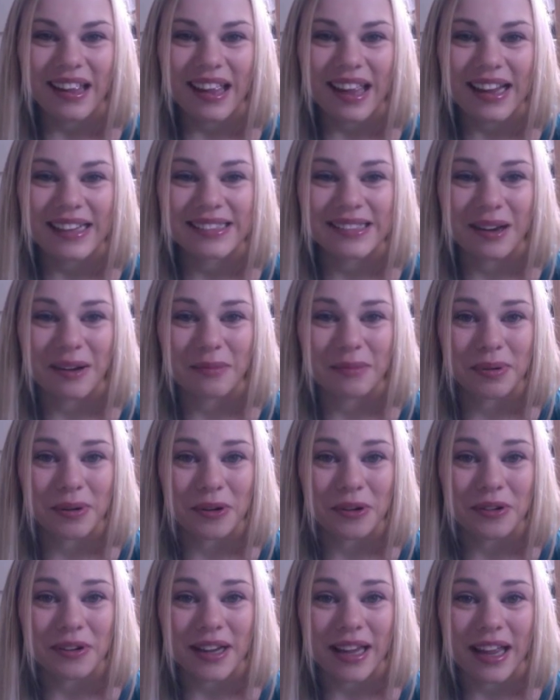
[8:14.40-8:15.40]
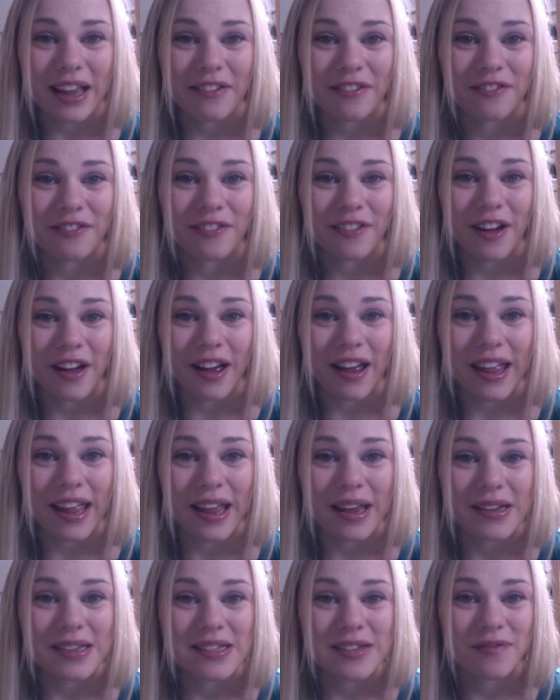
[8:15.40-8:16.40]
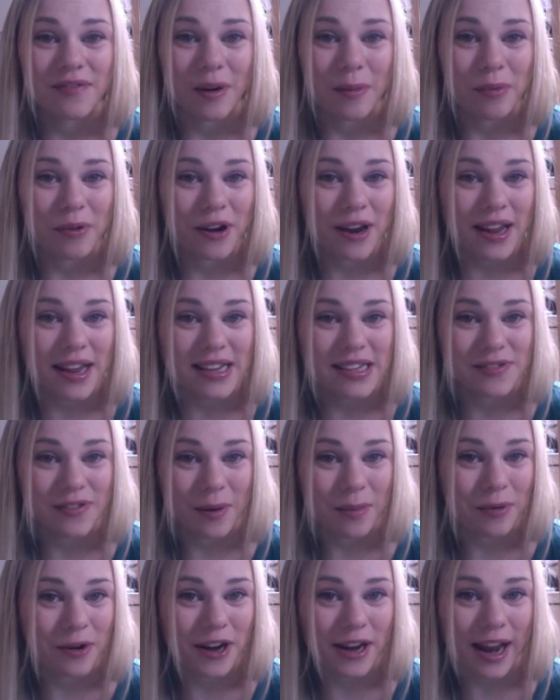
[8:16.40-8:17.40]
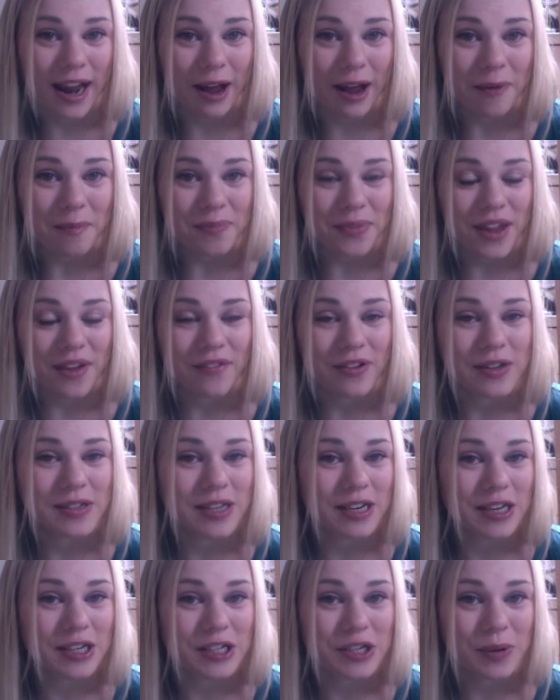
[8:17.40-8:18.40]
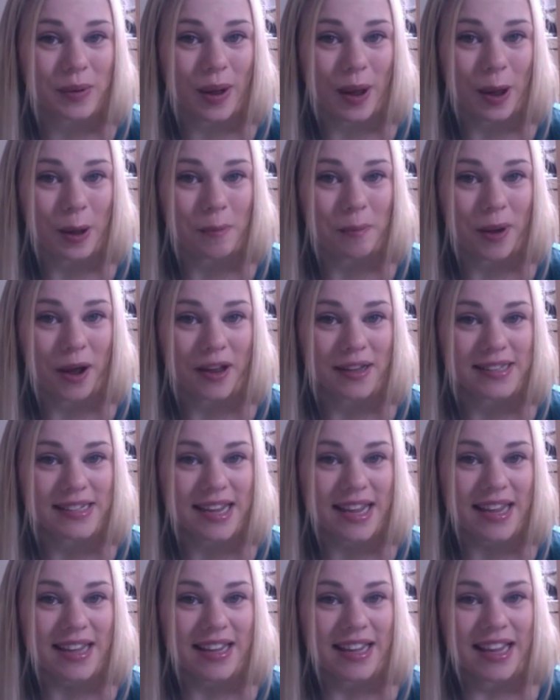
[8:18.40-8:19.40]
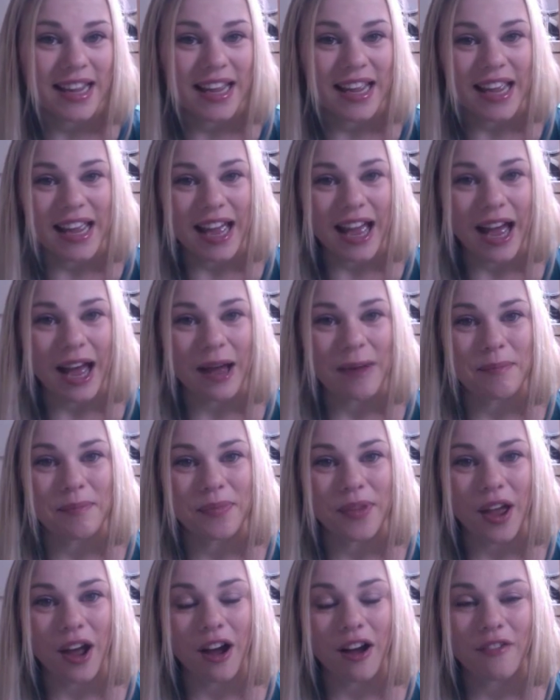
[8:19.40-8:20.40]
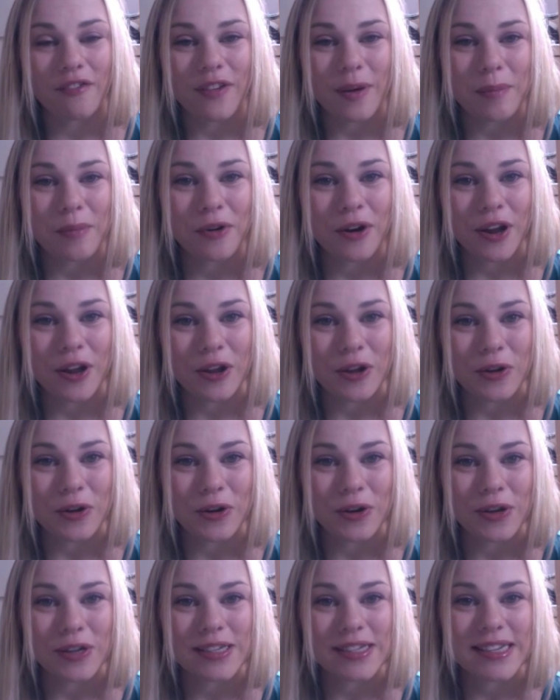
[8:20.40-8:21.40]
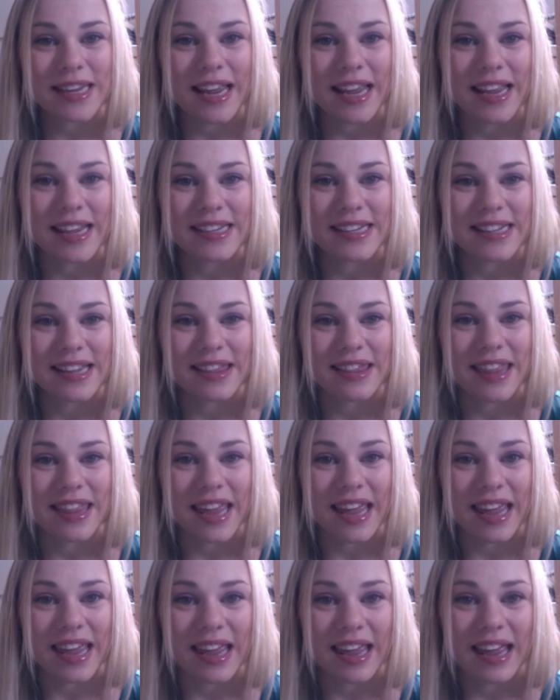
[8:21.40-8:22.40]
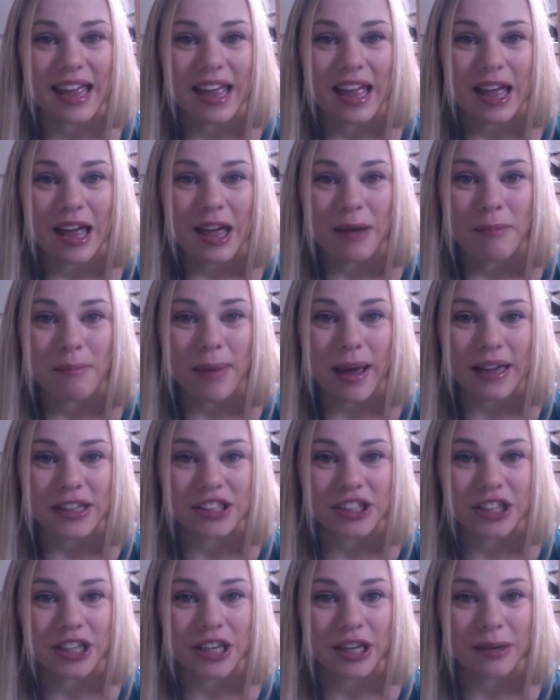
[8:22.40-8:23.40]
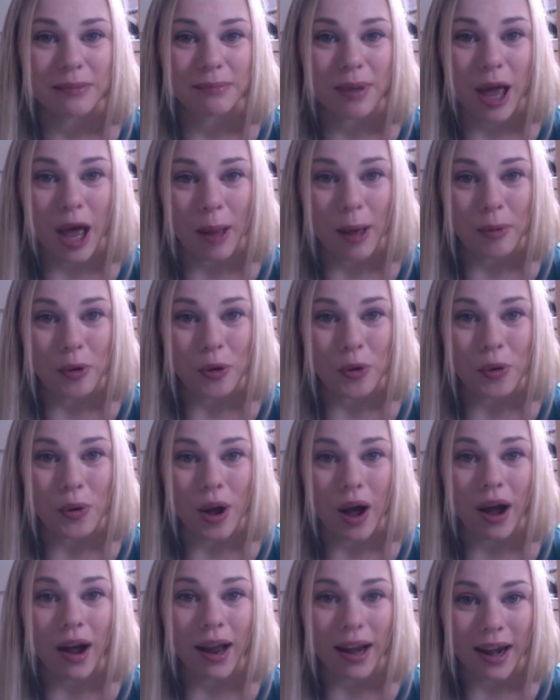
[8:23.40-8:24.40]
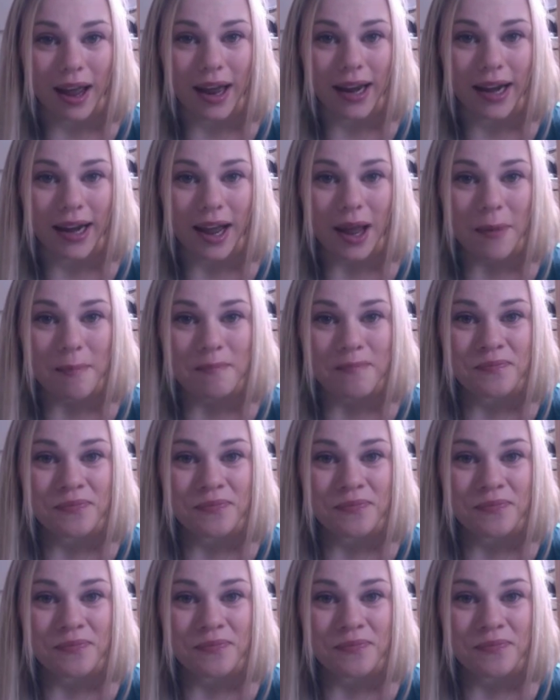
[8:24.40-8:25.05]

Example, if it's February now, if I was going to do a home party, our February kudos is the Passionate Purple eyeliner